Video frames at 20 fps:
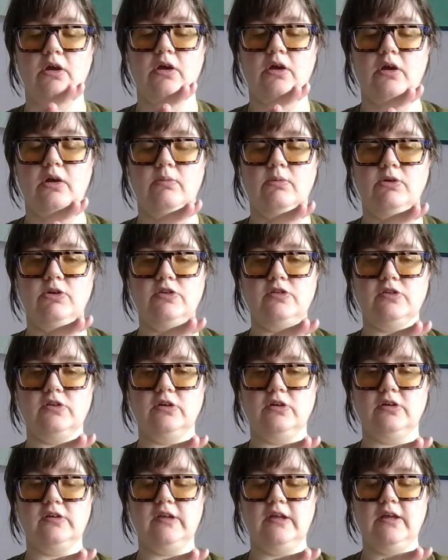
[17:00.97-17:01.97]
And we're just
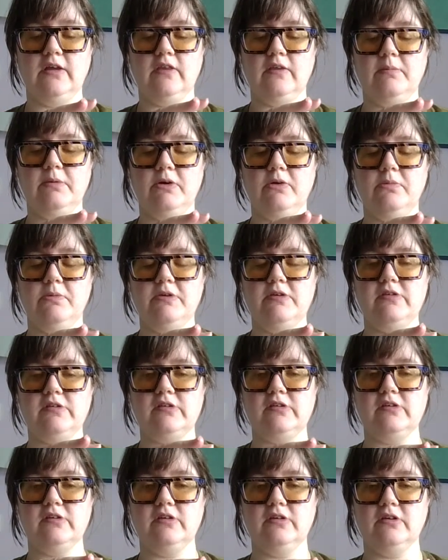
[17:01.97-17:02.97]
going to take the
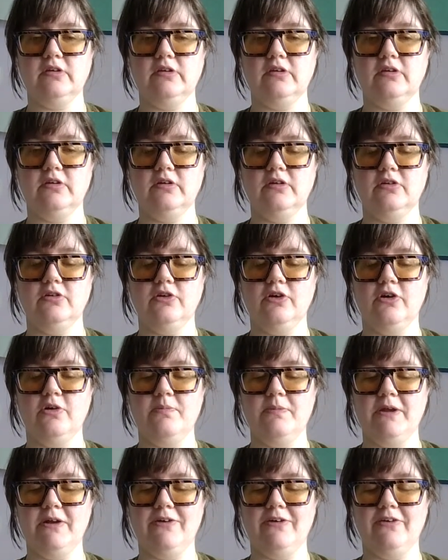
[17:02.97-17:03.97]
bulbous
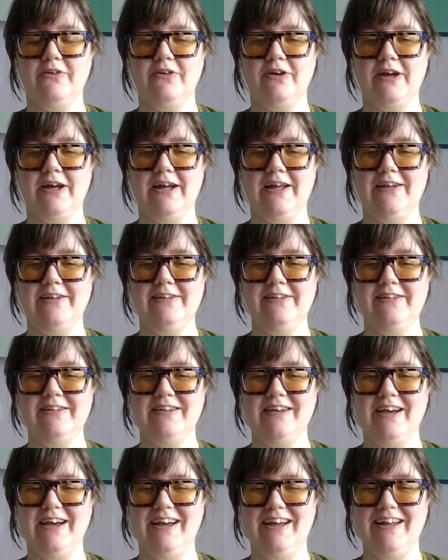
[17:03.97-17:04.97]
top in our other hand
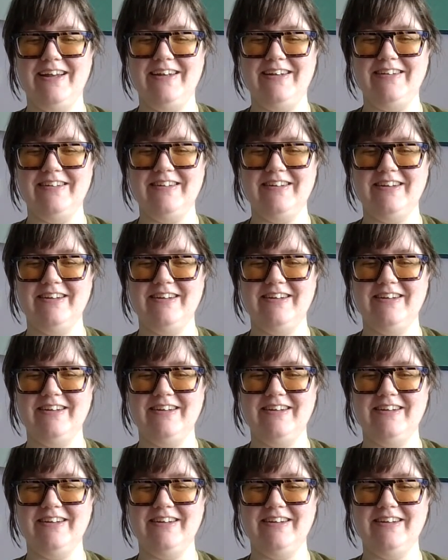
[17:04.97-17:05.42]
and